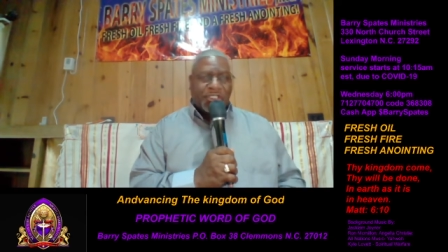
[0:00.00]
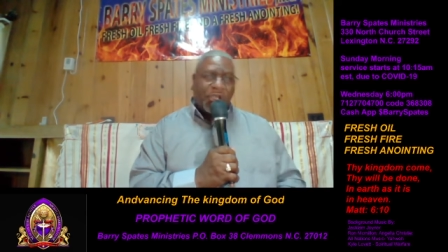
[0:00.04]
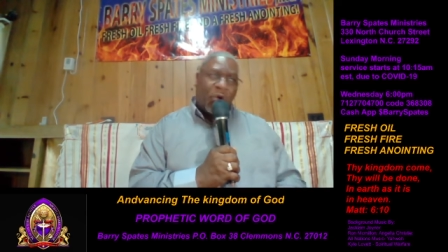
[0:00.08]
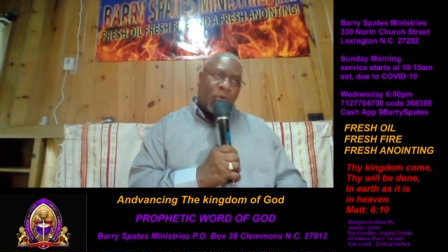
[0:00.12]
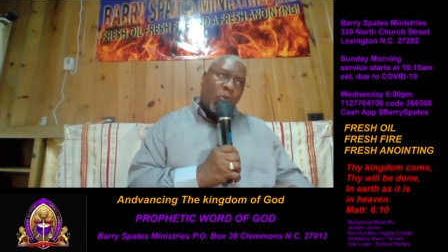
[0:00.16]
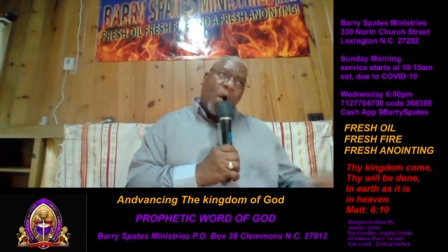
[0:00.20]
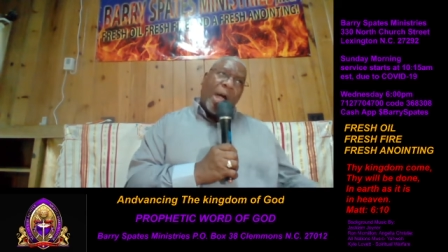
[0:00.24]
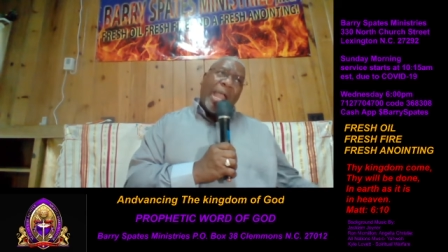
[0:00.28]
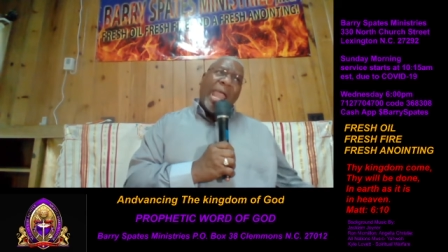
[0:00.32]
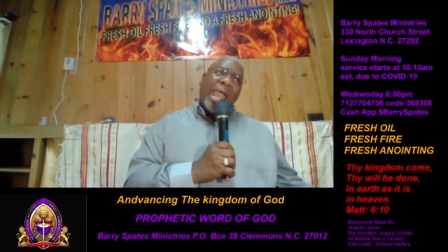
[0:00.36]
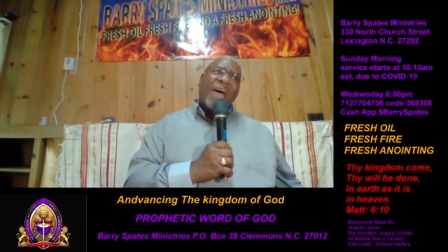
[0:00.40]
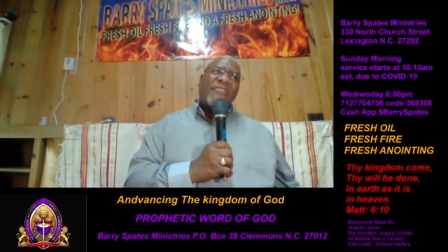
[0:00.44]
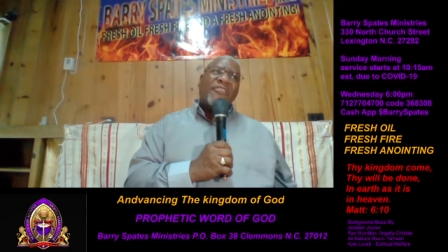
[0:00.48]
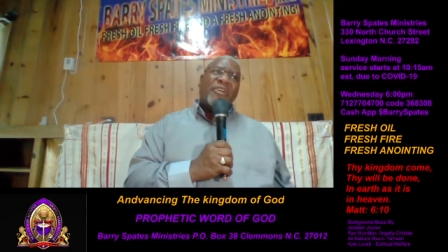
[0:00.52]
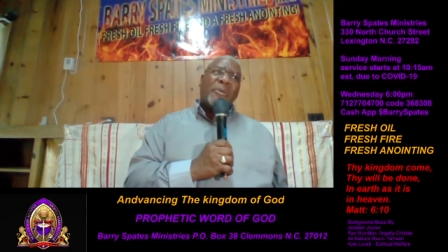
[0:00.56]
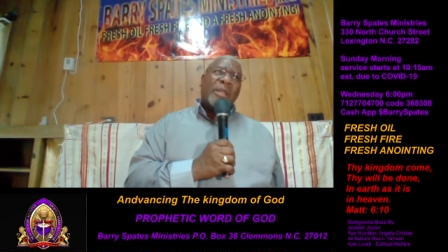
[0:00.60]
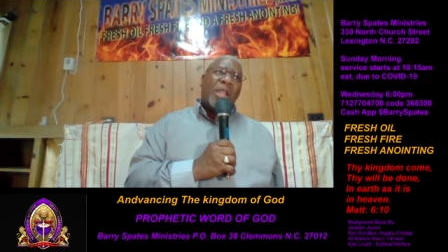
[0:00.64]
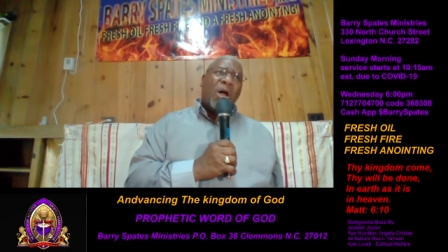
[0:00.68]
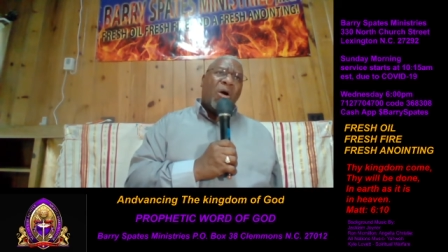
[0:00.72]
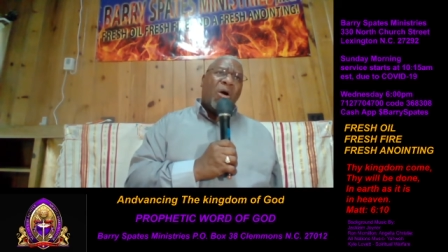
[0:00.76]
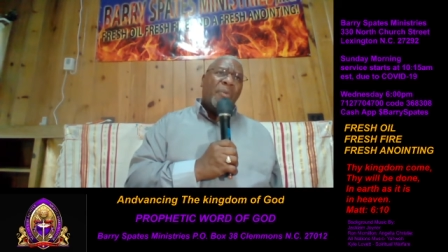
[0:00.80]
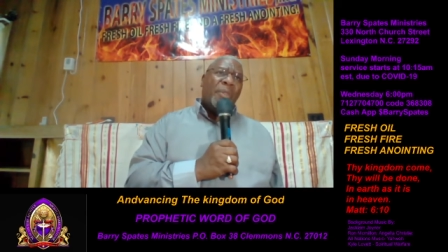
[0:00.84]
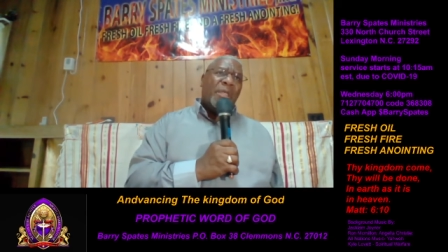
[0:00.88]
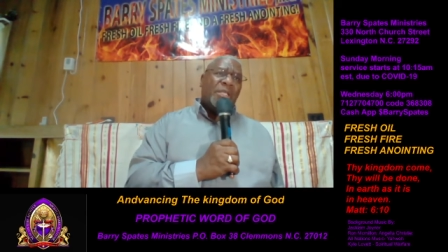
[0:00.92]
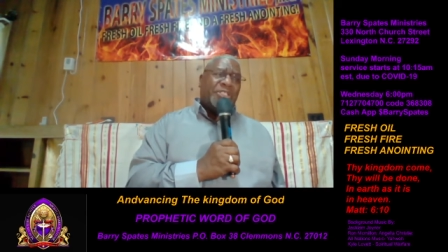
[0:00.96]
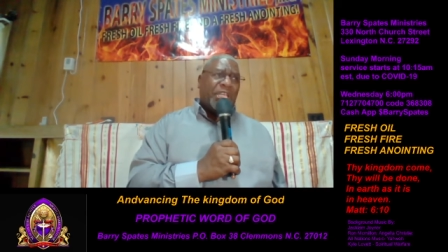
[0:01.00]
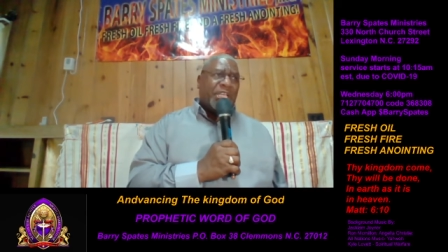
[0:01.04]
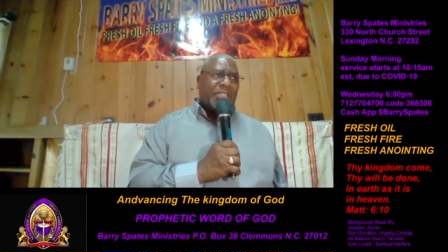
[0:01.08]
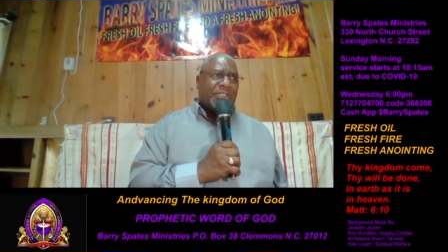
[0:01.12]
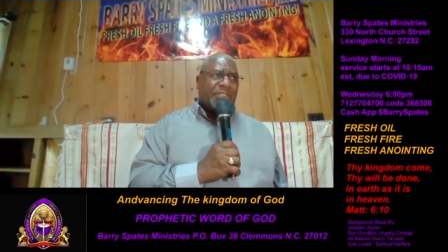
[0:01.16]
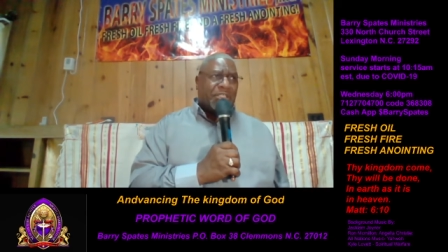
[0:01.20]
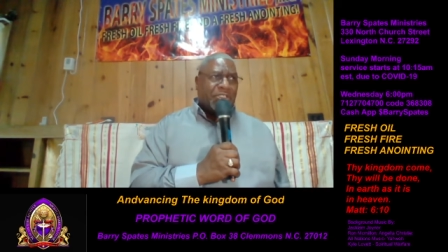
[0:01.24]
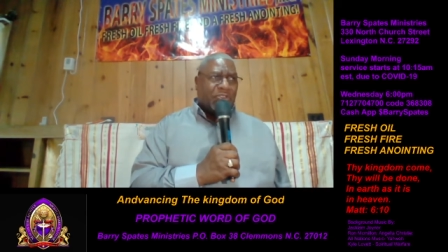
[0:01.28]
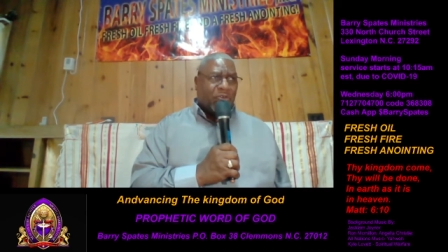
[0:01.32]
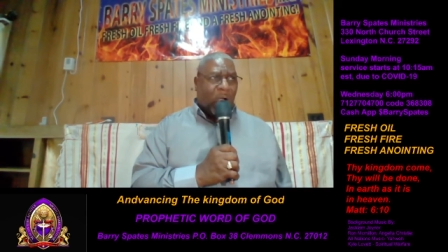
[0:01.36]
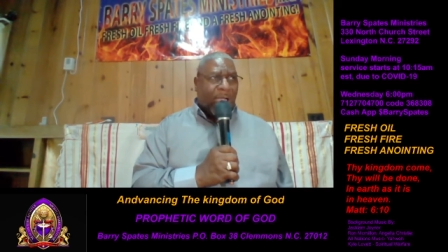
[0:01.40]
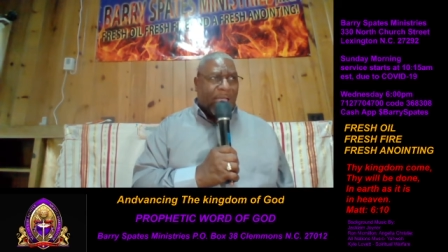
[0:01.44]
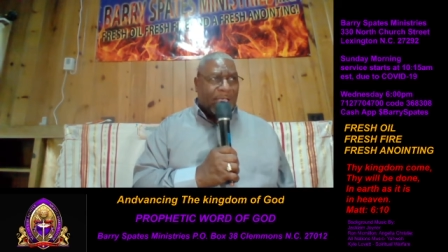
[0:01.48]
so whatever belongs to
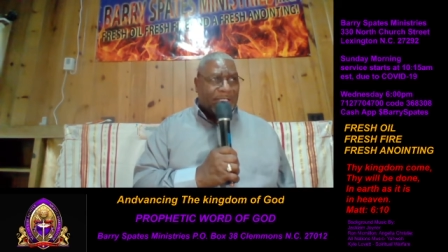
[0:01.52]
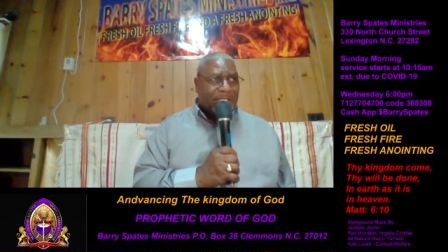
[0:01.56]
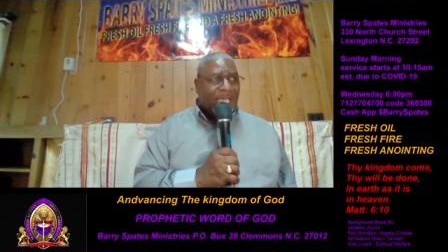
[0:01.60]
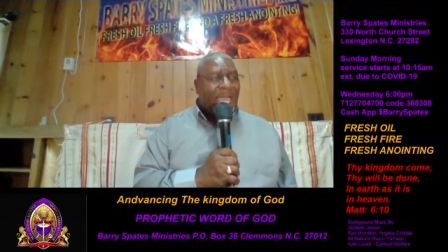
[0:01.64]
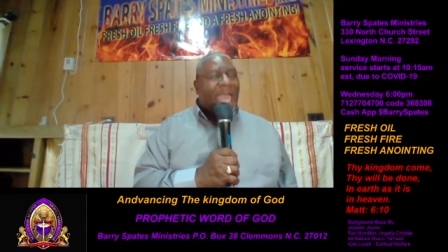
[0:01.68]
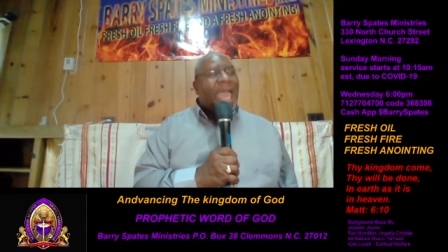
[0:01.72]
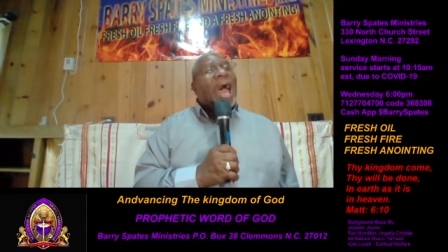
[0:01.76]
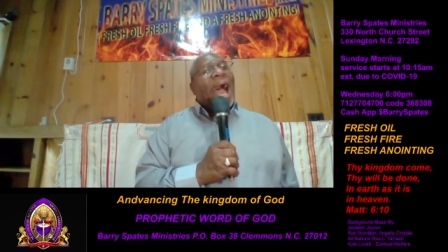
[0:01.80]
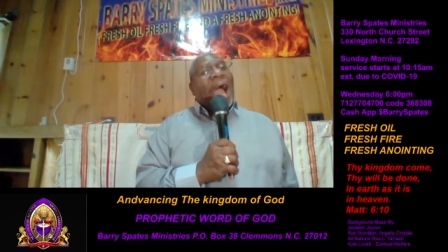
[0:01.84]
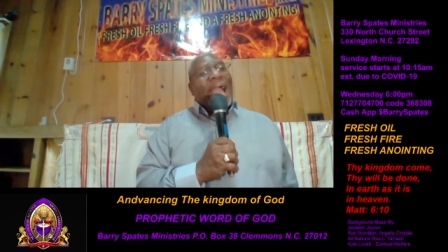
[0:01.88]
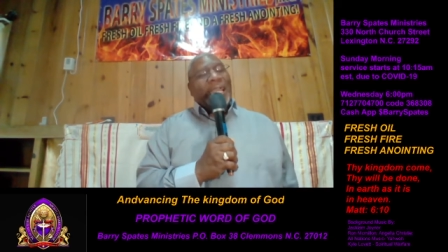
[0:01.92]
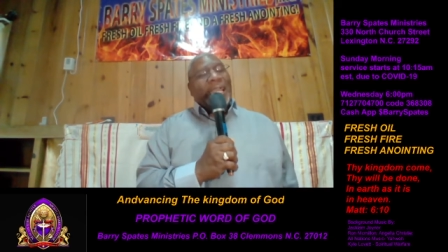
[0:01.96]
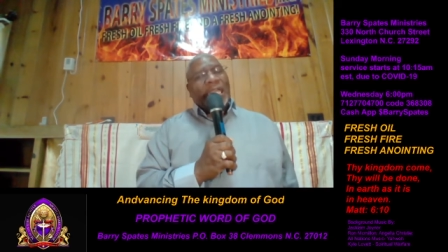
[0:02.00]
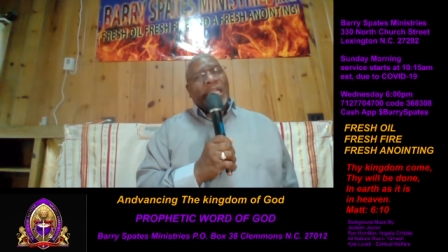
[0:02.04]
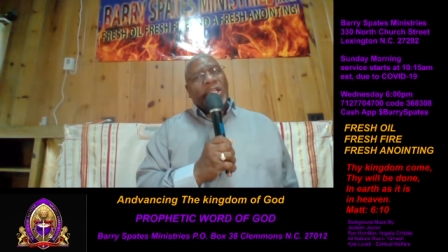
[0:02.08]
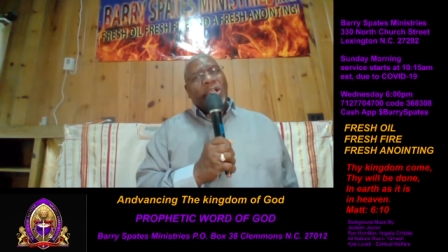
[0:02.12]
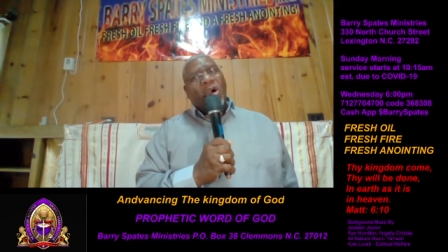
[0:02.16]
Jesus Christ, I can